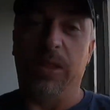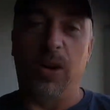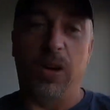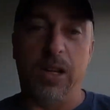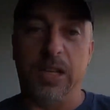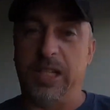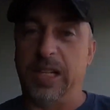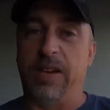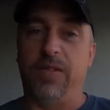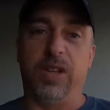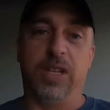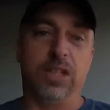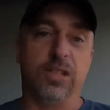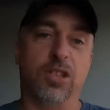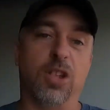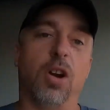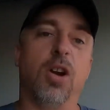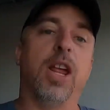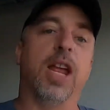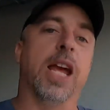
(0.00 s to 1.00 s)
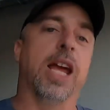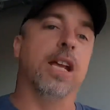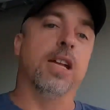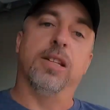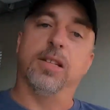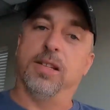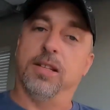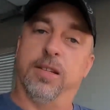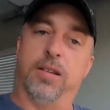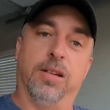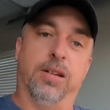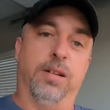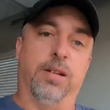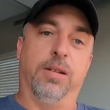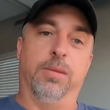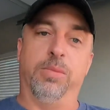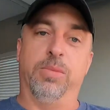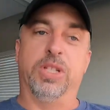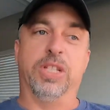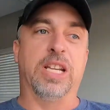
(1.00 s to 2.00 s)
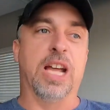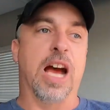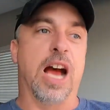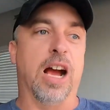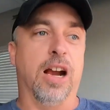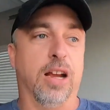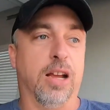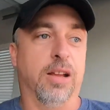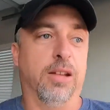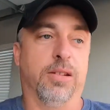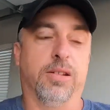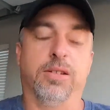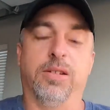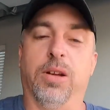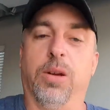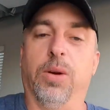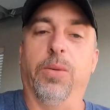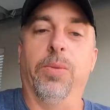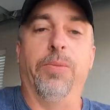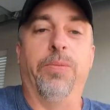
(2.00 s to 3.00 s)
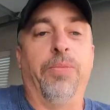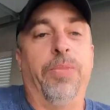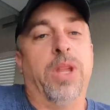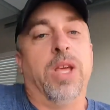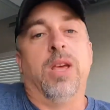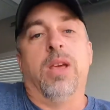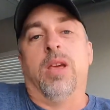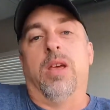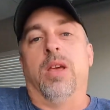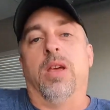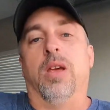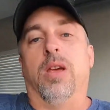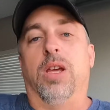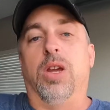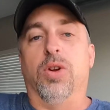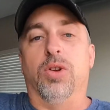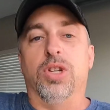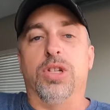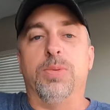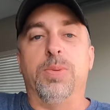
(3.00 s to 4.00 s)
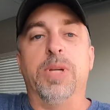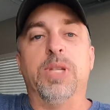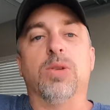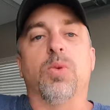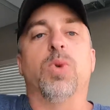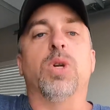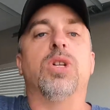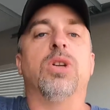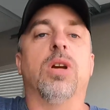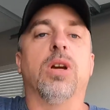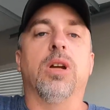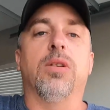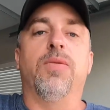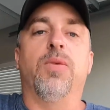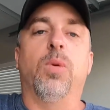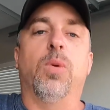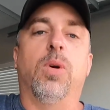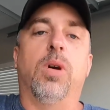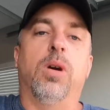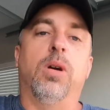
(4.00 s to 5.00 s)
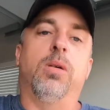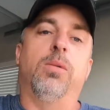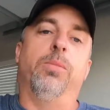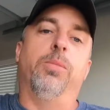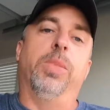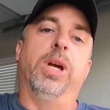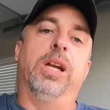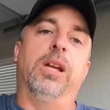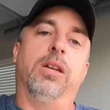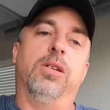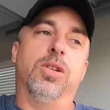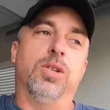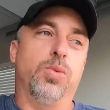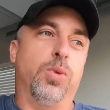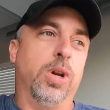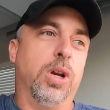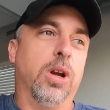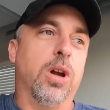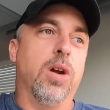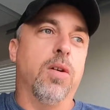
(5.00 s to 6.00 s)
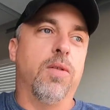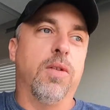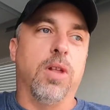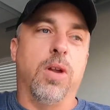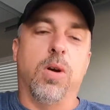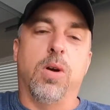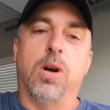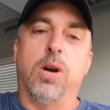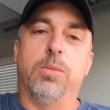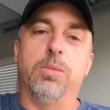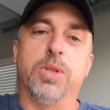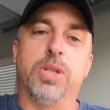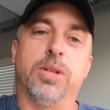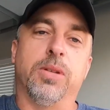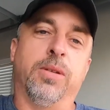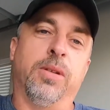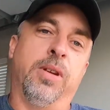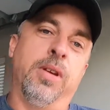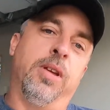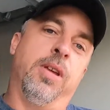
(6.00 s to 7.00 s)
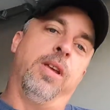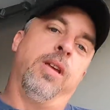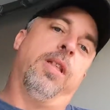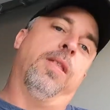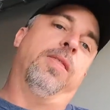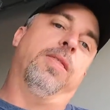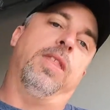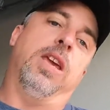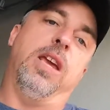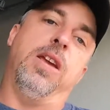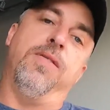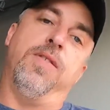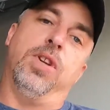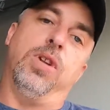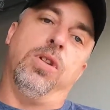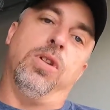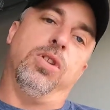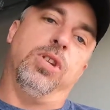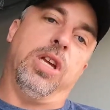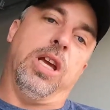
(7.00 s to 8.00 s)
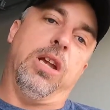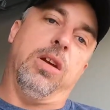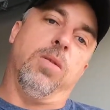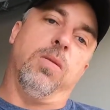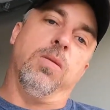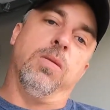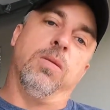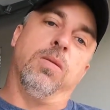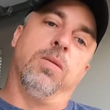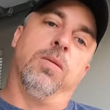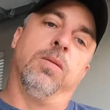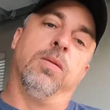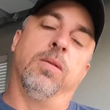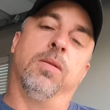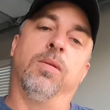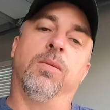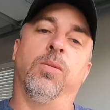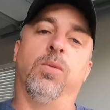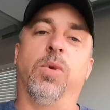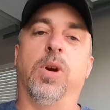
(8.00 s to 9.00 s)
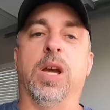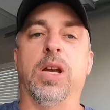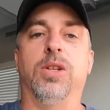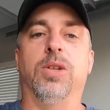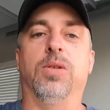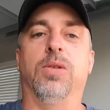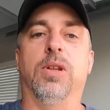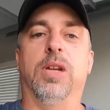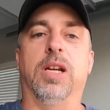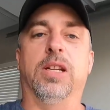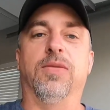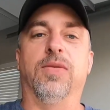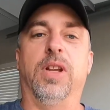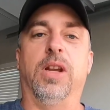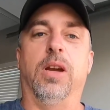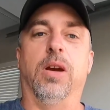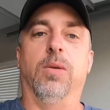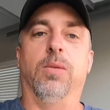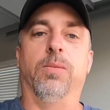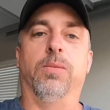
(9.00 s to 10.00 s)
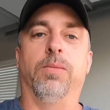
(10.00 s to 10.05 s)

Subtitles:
37s, 38s stock. So, you know, it just depends on what you're looking for, but just wanted to go over the arms. Thank you for tuning in the channel. We'll catch you on the next video.